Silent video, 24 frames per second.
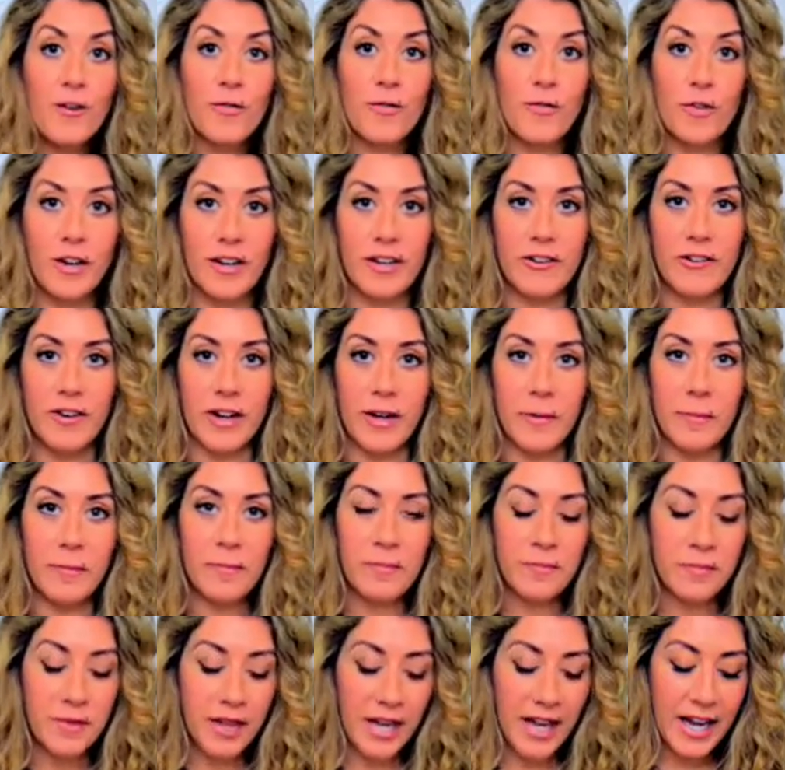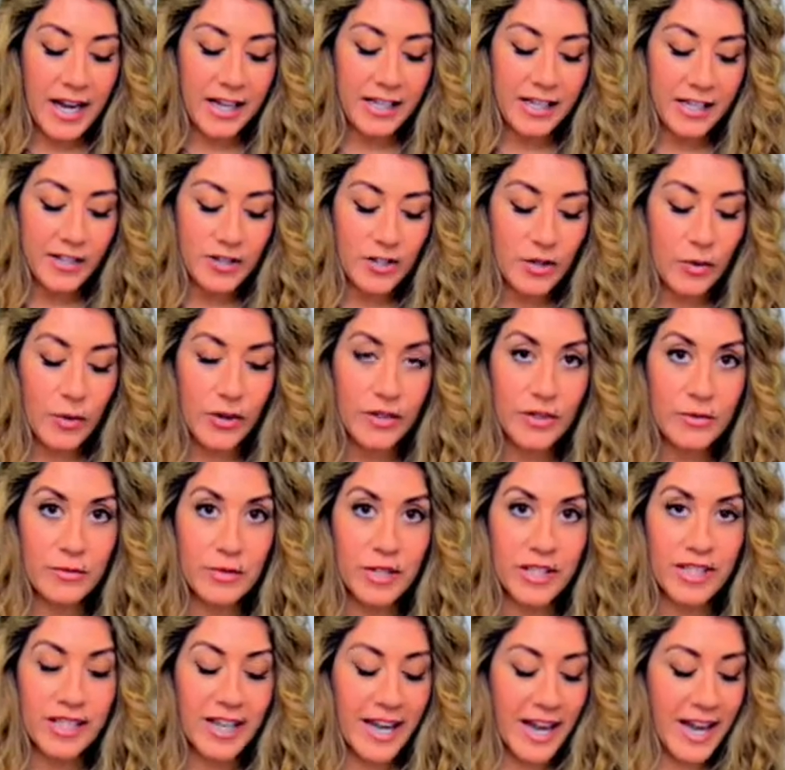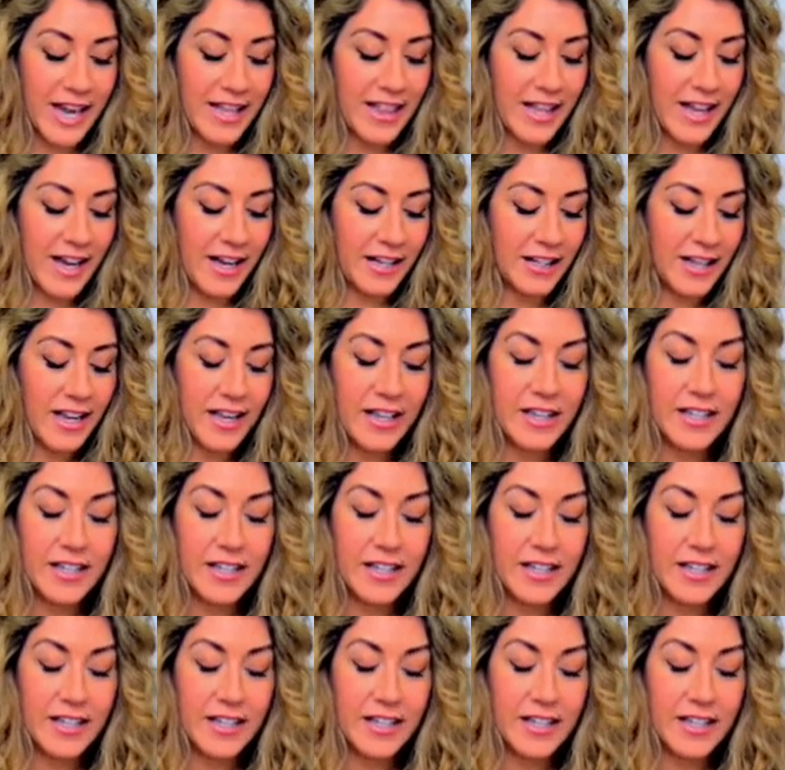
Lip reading: fragrant and it's going to really add that